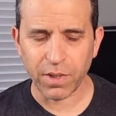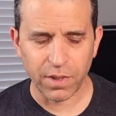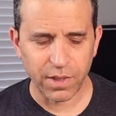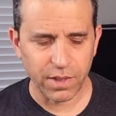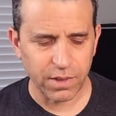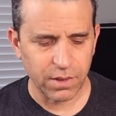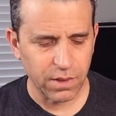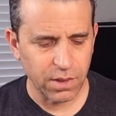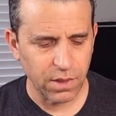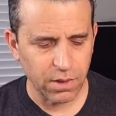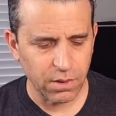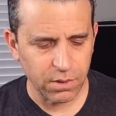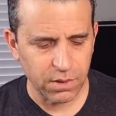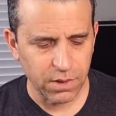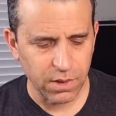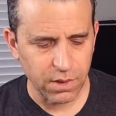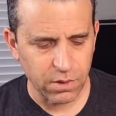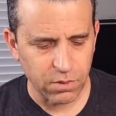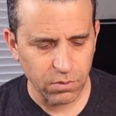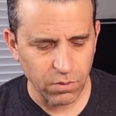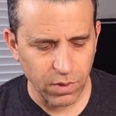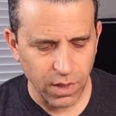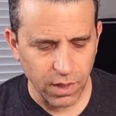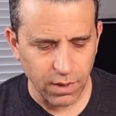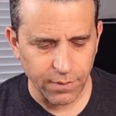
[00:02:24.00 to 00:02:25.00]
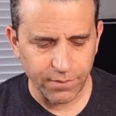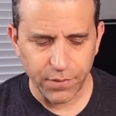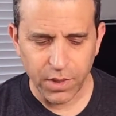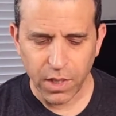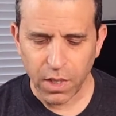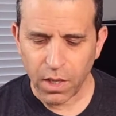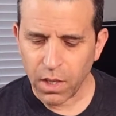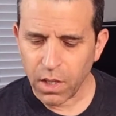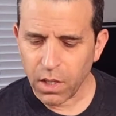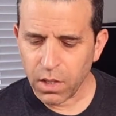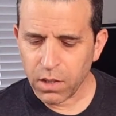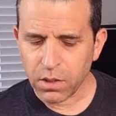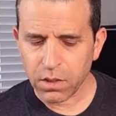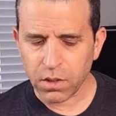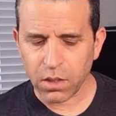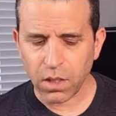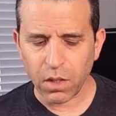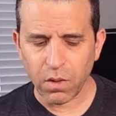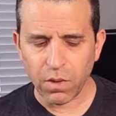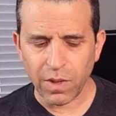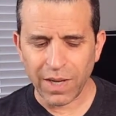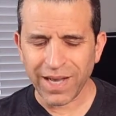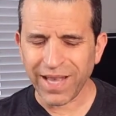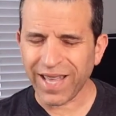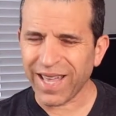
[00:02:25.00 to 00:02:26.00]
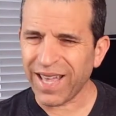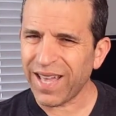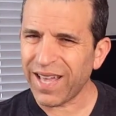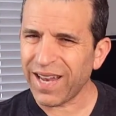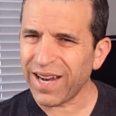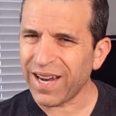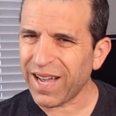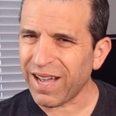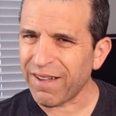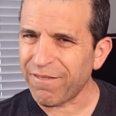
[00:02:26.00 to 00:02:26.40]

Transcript: put a link to those as well. So again,